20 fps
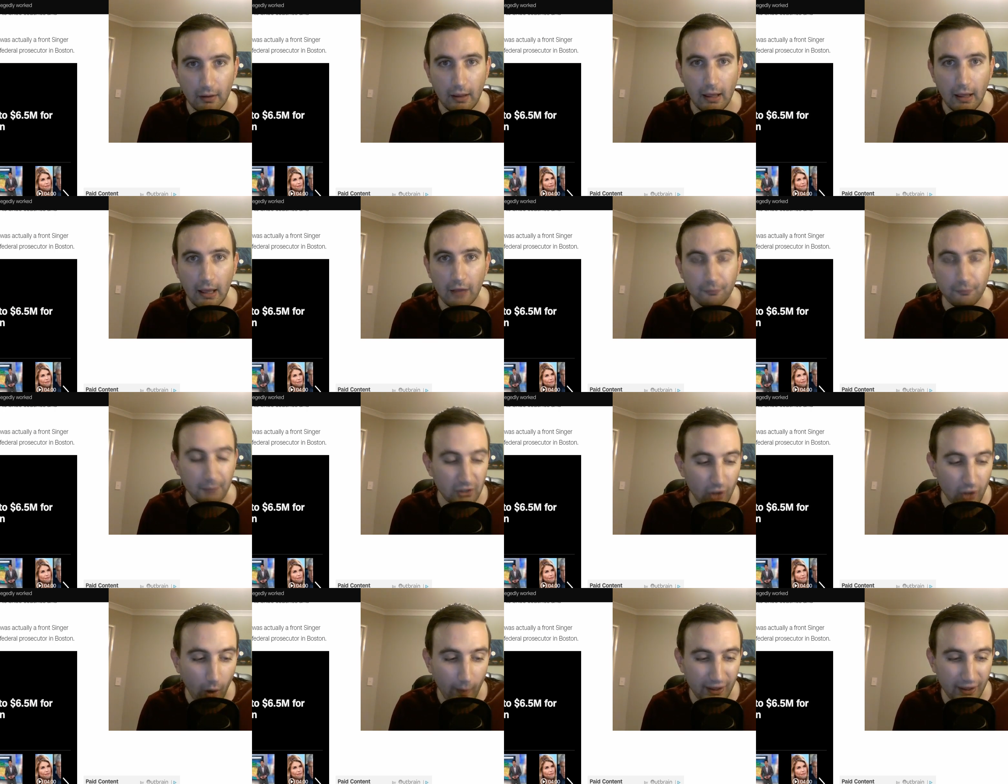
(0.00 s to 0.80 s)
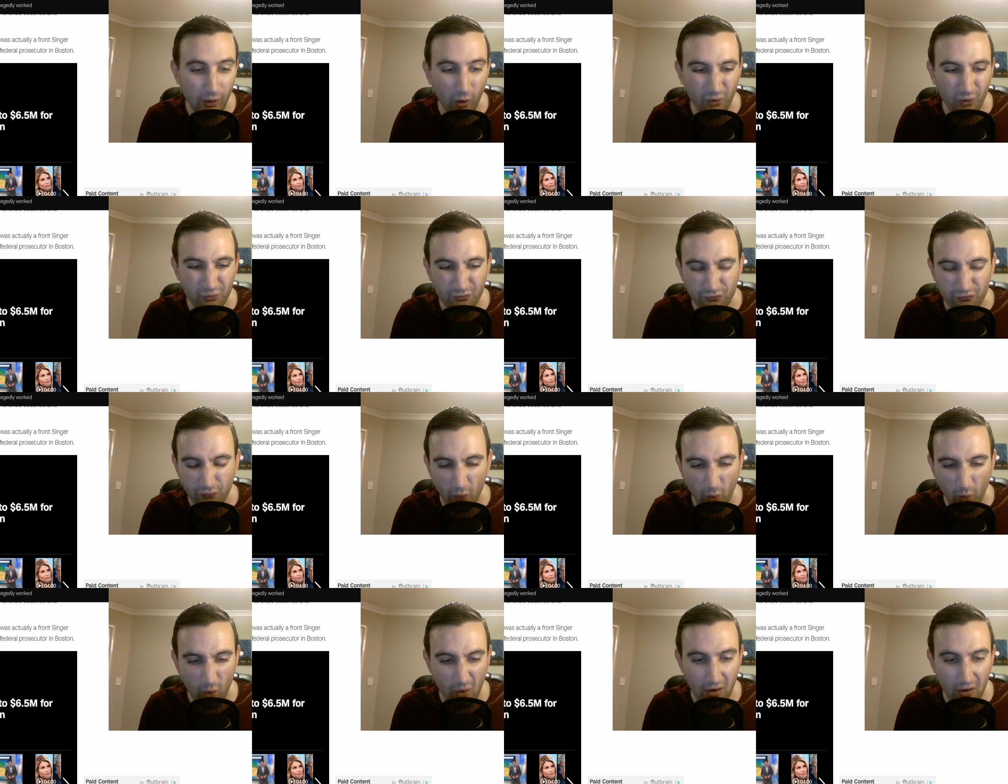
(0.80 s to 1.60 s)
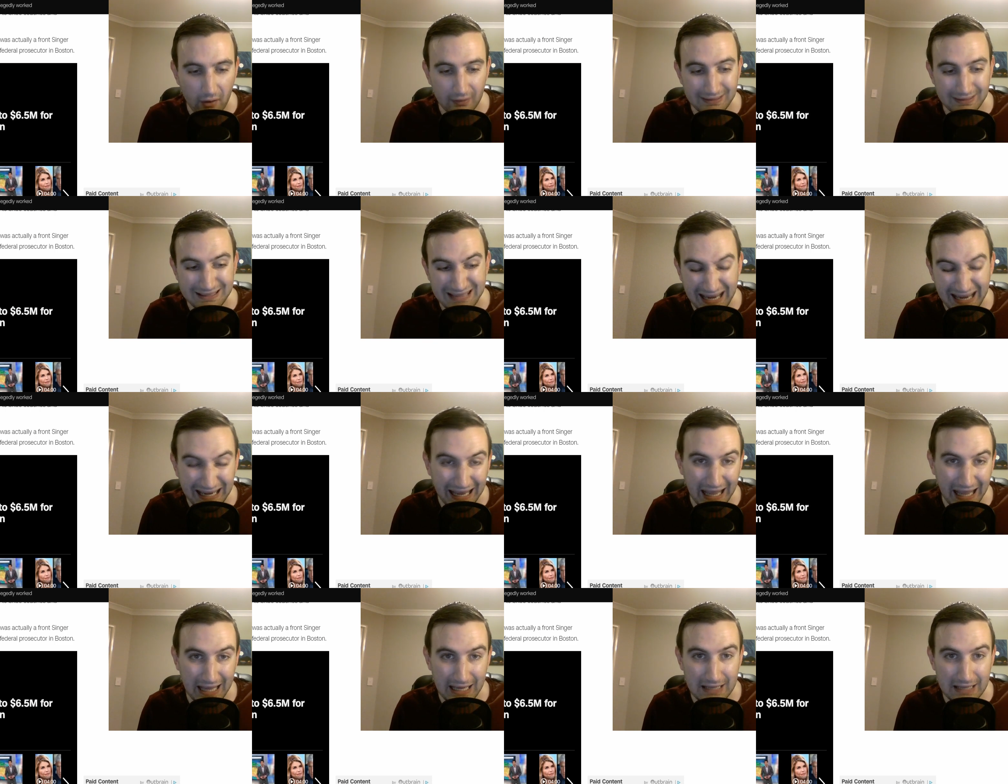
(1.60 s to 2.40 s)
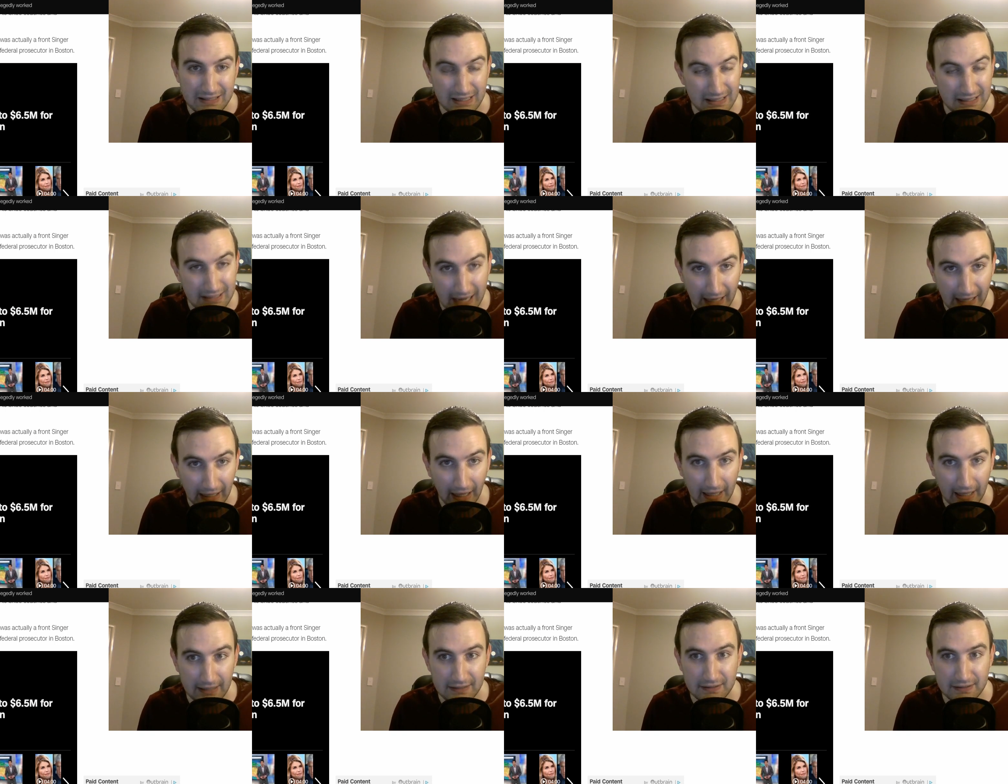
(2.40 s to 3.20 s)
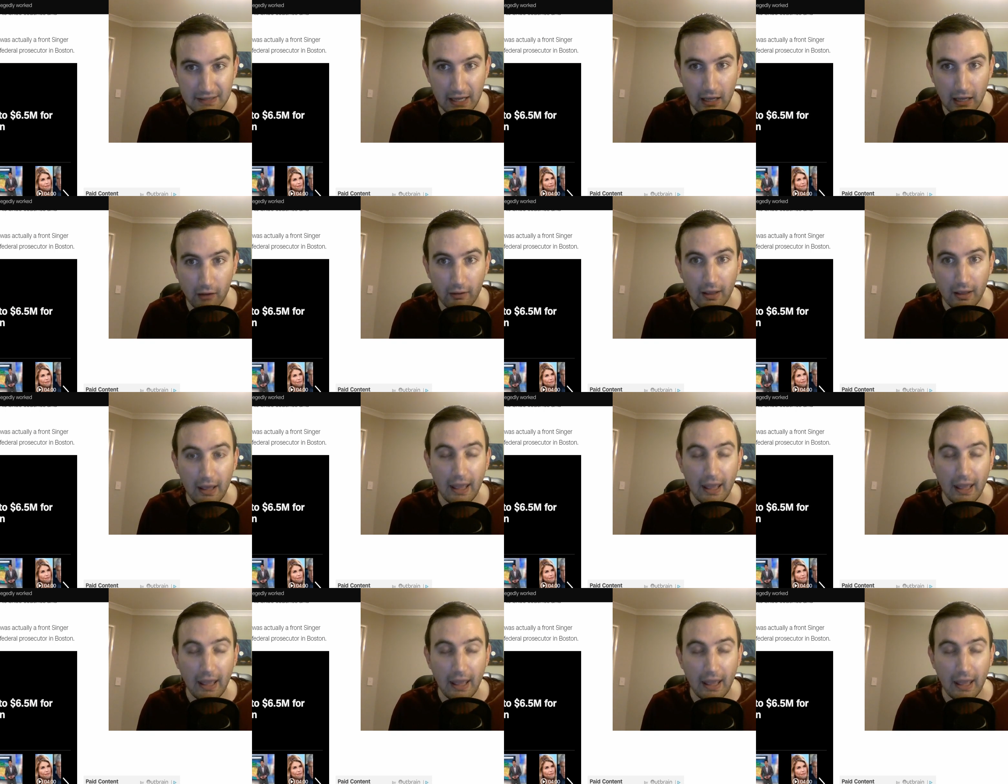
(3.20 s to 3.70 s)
has been going on for decades and decades now,